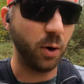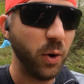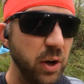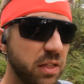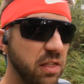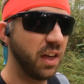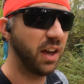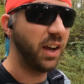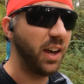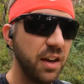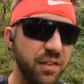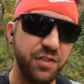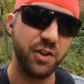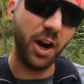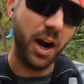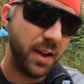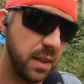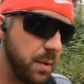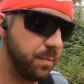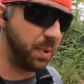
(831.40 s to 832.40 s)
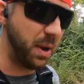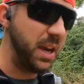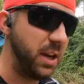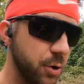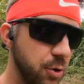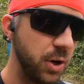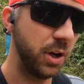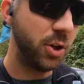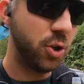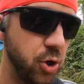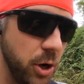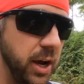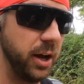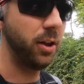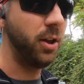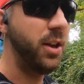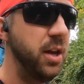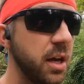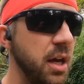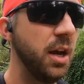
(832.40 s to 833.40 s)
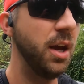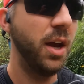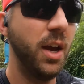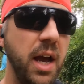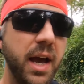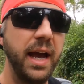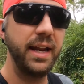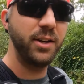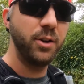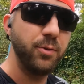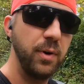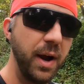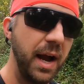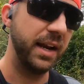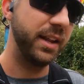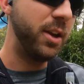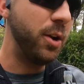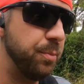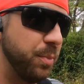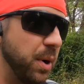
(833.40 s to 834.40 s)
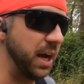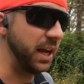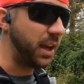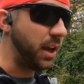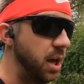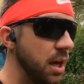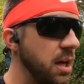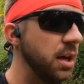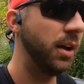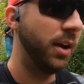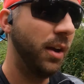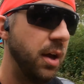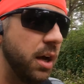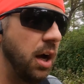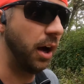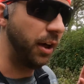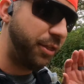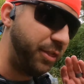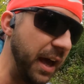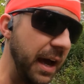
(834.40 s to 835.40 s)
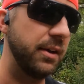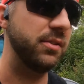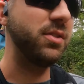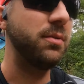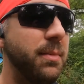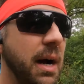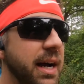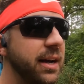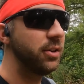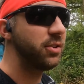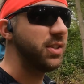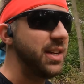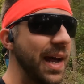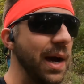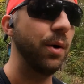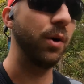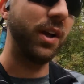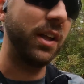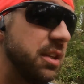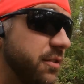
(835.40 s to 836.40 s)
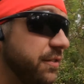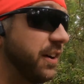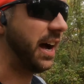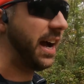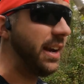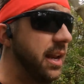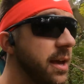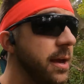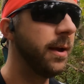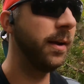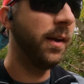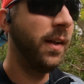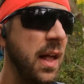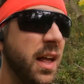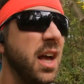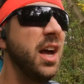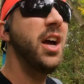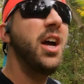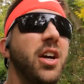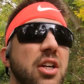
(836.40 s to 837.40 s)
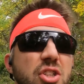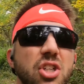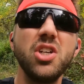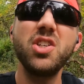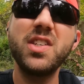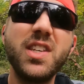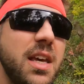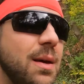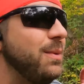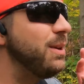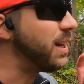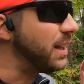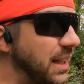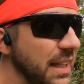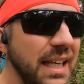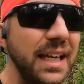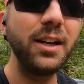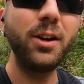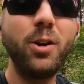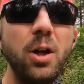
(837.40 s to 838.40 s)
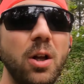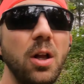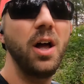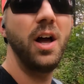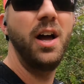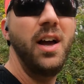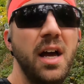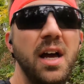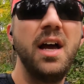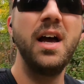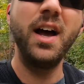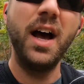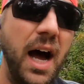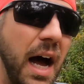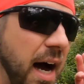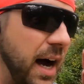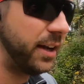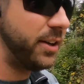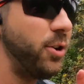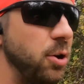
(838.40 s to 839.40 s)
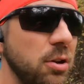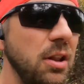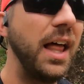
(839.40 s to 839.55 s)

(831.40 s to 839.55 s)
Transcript: right, quick thing, if you're on the Paint Creek Trail and you're riding your bike 1,000 miles an hour, that's fine. Just give me a little on your